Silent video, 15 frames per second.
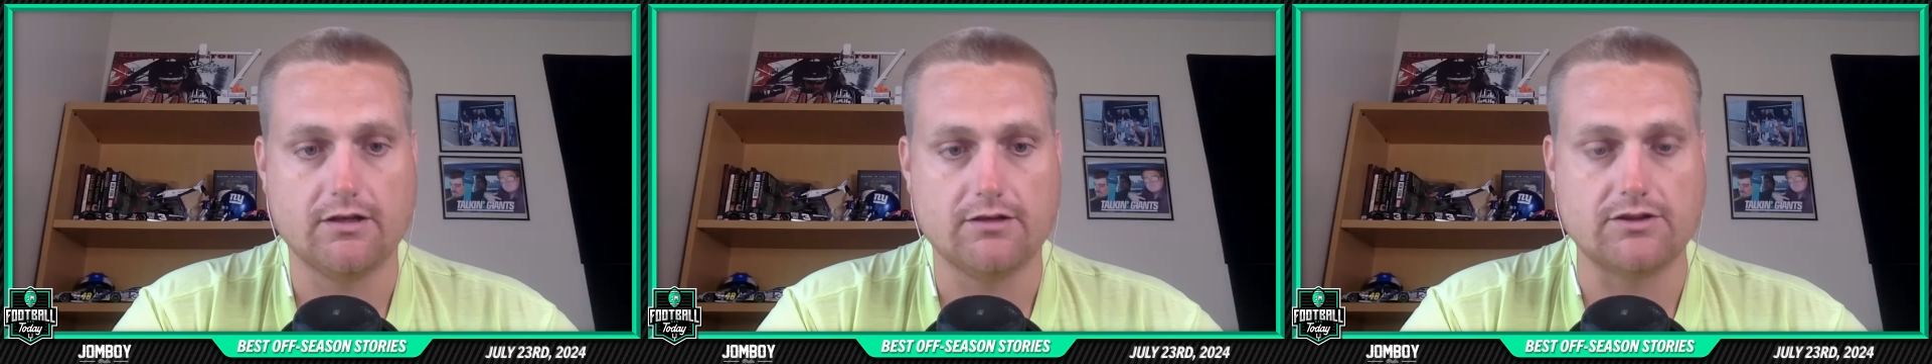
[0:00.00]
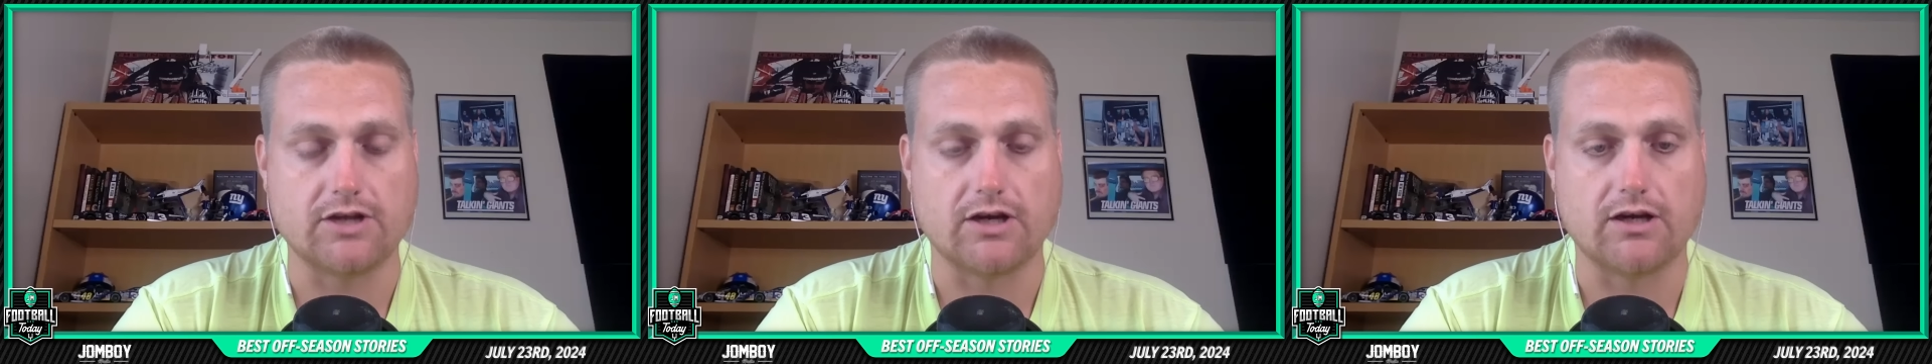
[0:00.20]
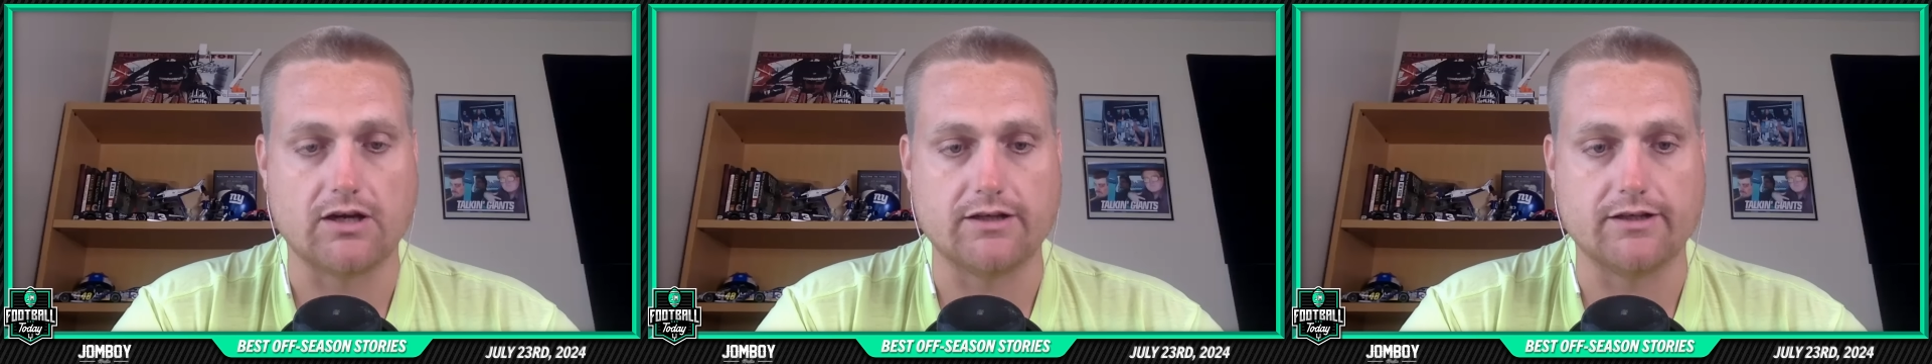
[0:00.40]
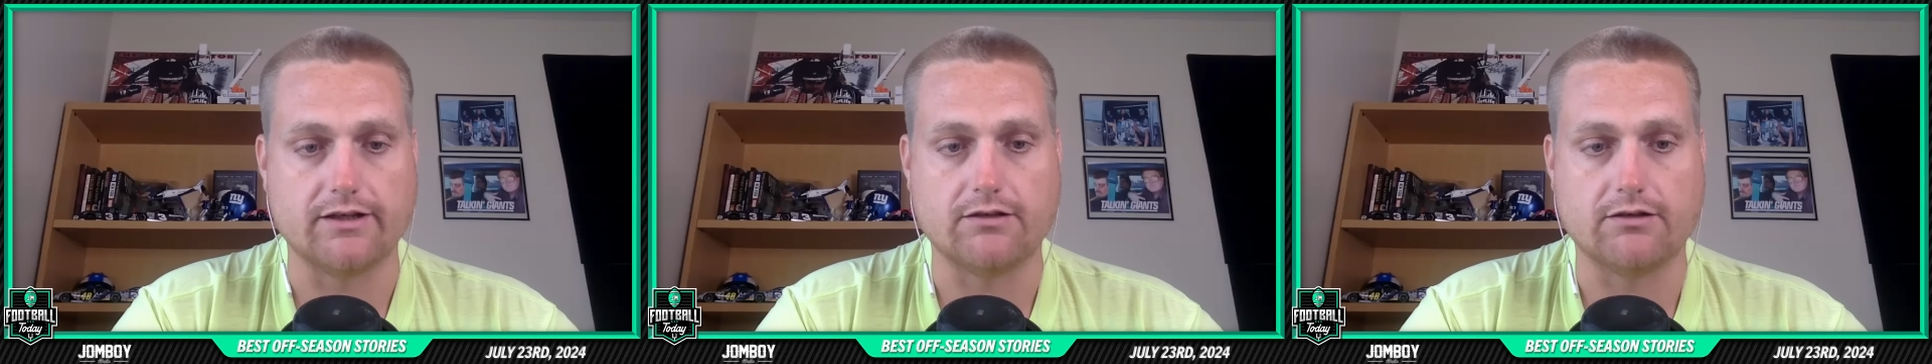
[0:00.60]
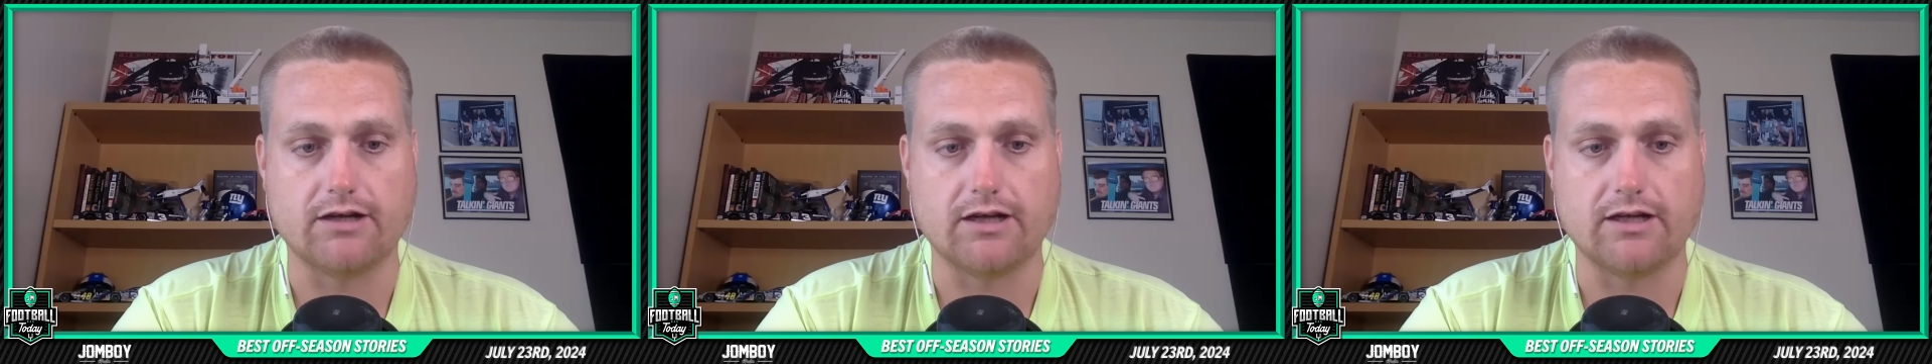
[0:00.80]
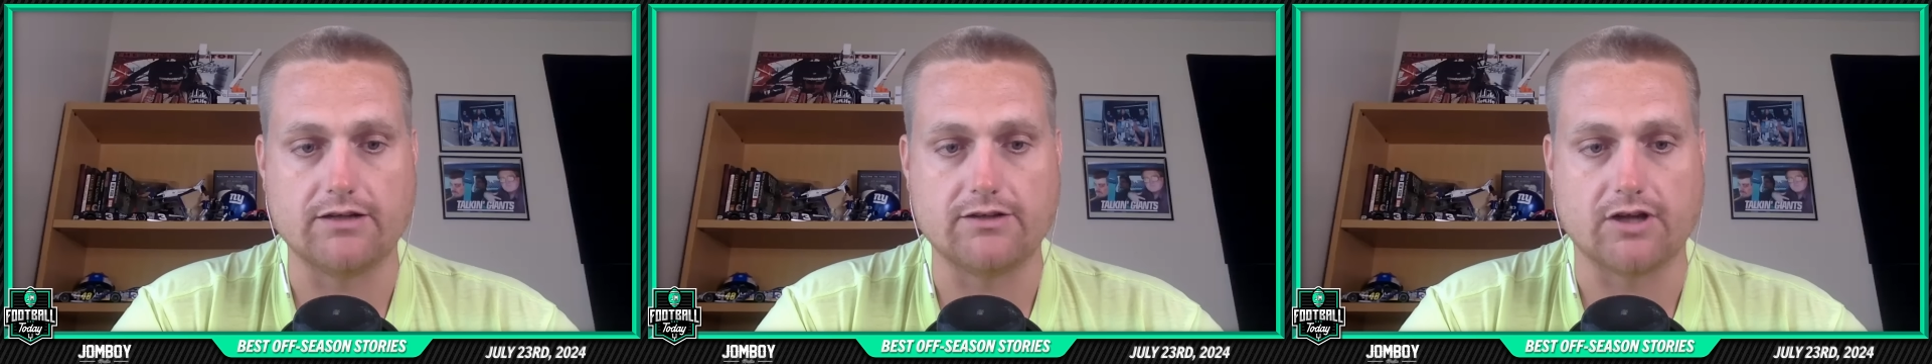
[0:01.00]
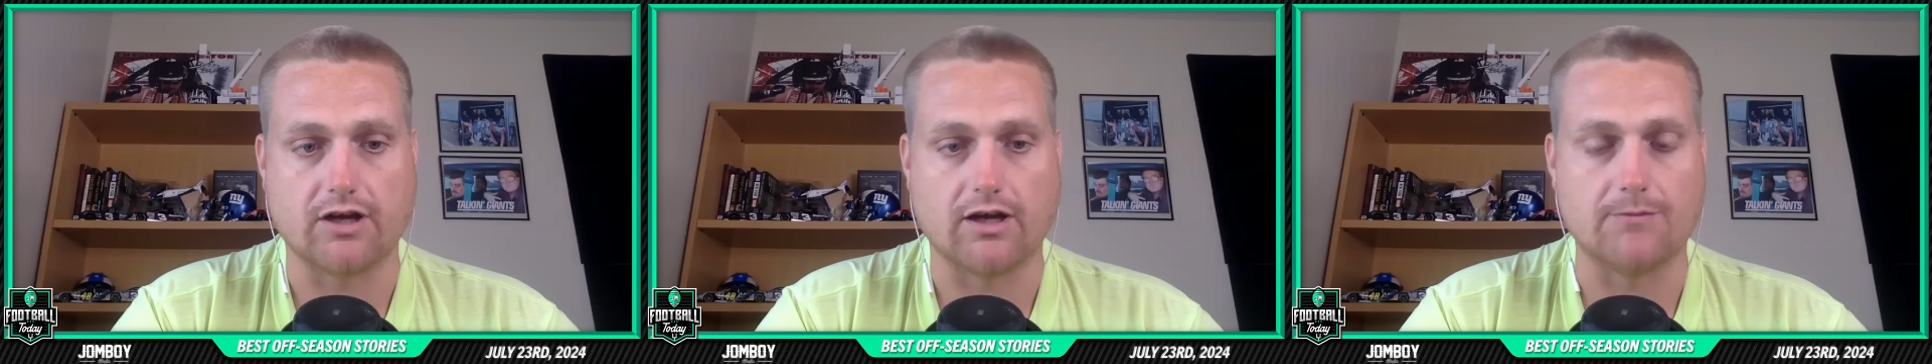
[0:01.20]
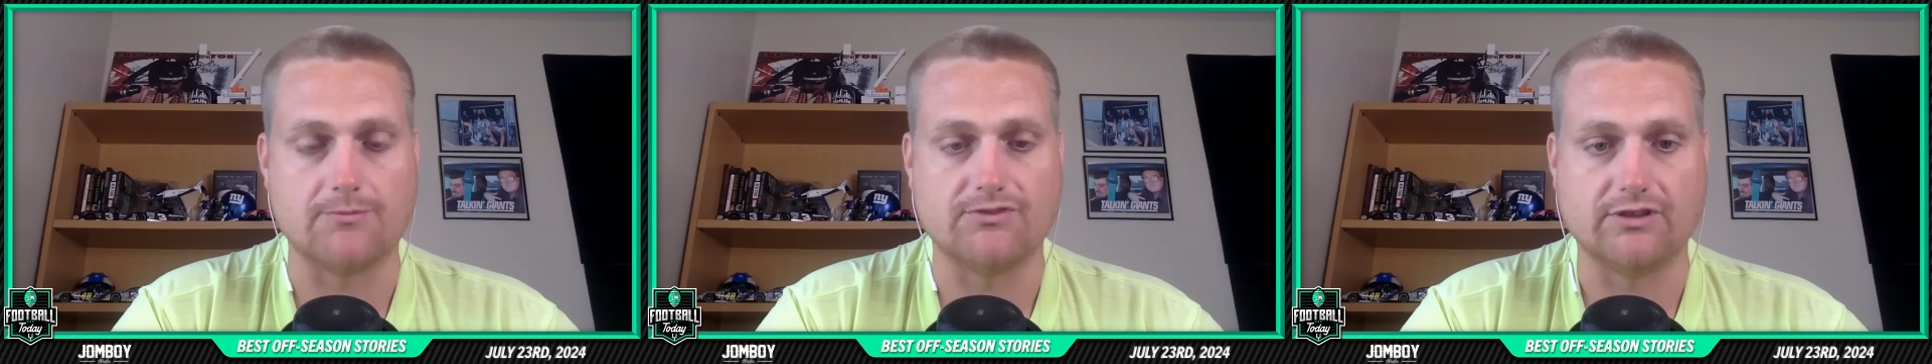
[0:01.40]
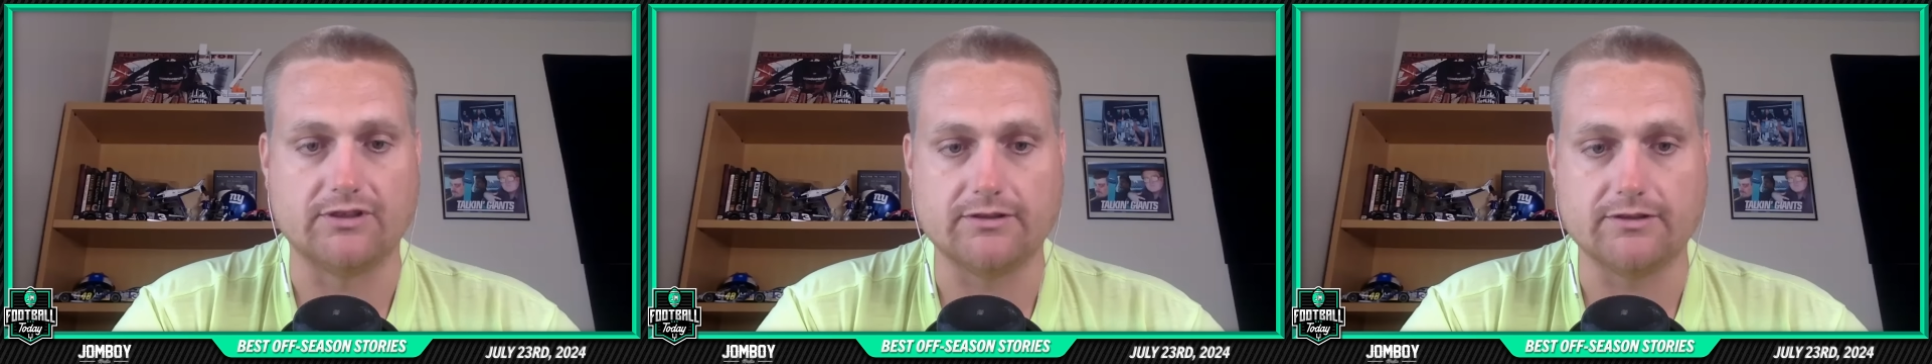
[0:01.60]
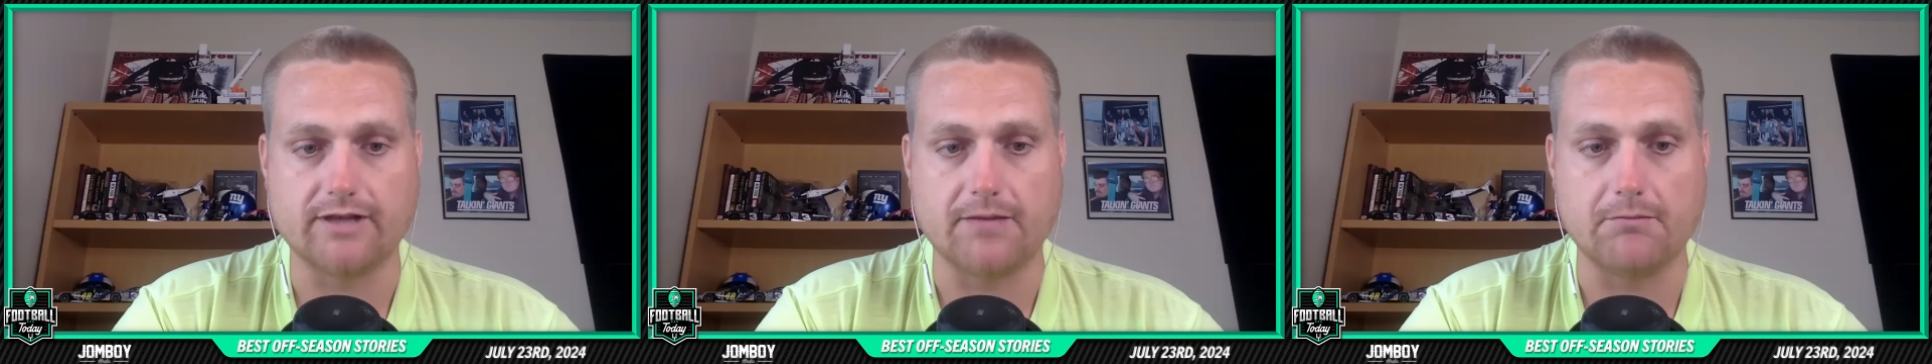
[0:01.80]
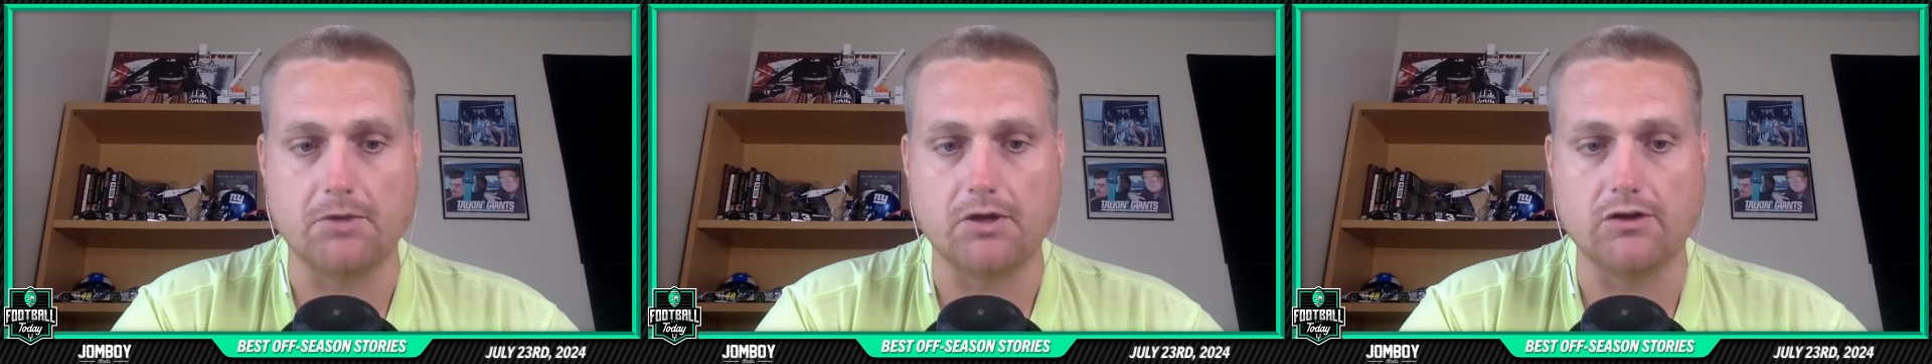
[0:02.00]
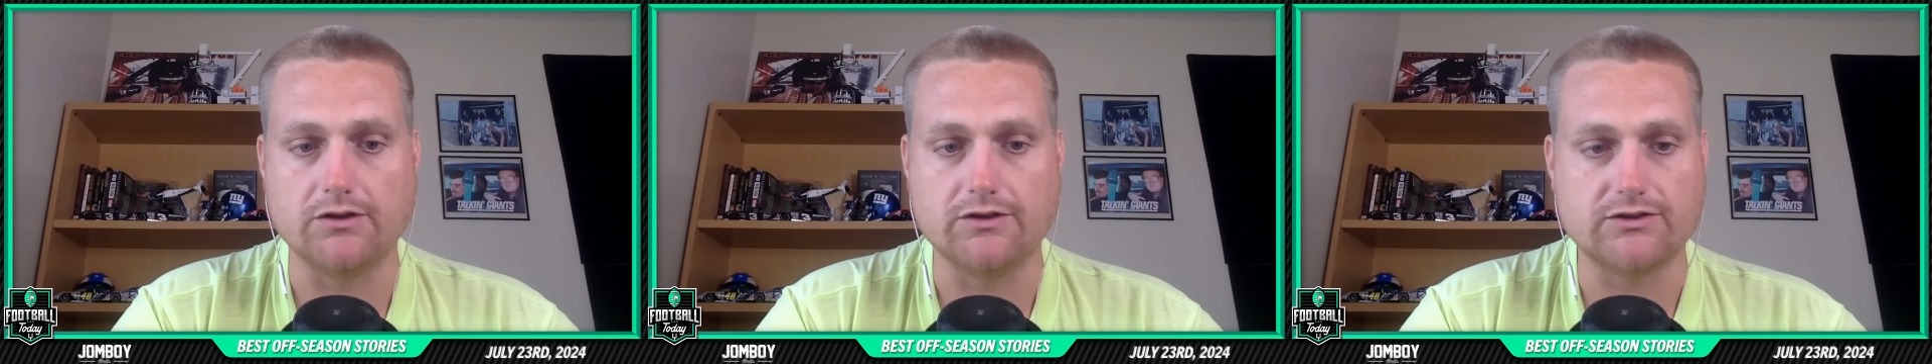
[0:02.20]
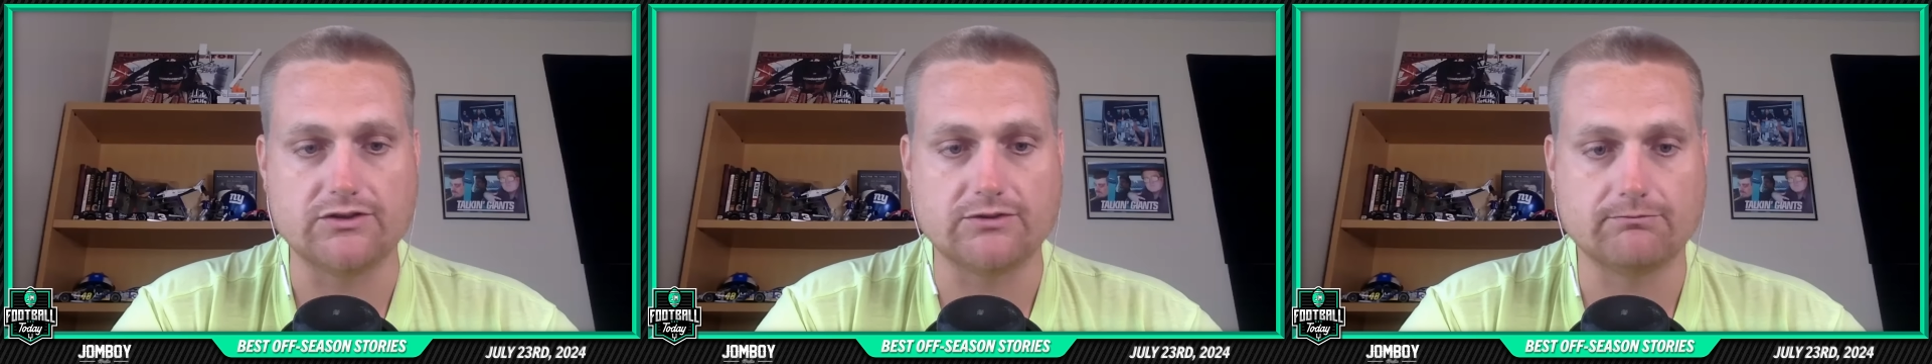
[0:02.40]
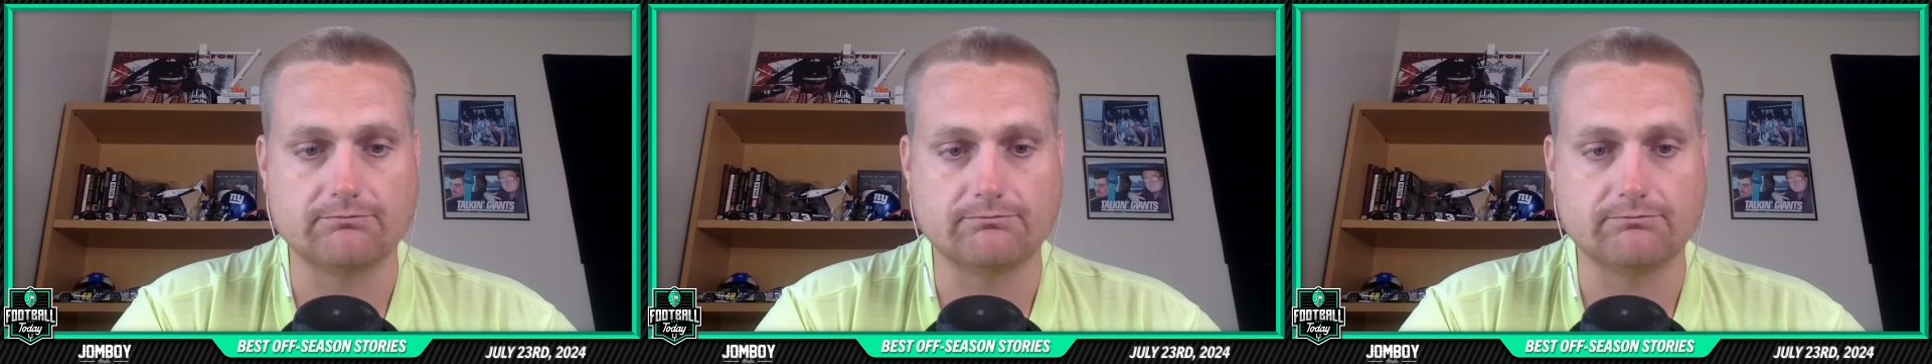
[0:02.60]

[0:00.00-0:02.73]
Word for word: Do- you know, uh, Dobbs and and Mullens.